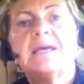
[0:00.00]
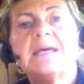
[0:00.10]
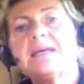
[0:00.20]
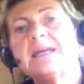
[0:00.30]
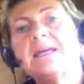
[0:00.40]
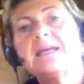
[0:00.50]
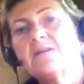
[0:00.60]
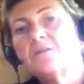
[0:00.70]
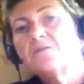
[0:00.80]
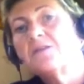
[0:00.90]
it can
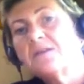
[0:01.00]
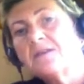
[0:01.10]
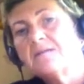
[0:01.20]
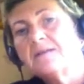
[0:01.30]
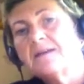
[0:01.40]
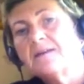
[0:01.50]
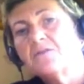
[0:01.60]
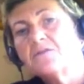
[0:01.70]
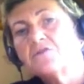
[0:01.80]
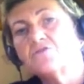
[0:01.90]
get off here, get
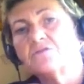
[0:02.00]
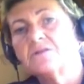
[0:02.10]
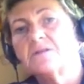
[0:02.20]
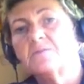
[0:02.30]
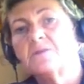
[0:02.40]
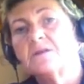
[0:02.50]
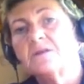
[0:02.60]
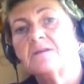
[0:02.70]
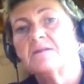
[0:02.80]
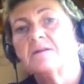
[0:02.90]
off the stream
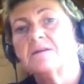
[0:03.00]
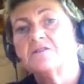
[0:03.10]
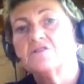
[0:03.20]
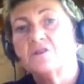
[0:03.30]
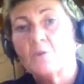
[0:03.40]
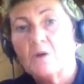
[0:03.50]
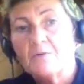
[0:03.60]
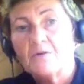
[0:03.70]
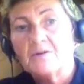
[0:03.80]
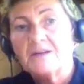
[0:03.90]
here at the Jing well
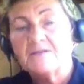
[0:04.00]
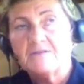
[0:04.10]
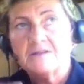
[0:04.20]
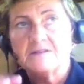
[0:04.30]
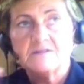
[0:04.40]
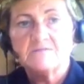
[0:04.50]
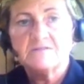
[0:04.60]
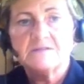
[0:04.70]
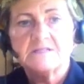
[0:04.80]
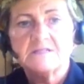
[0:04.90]
point and invade the
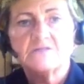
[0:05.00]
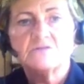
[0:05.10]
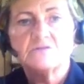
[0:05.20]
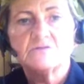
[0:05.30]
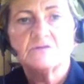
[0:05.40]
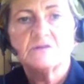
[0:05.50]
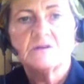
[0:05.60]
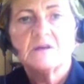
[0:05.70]
surrounding tissues.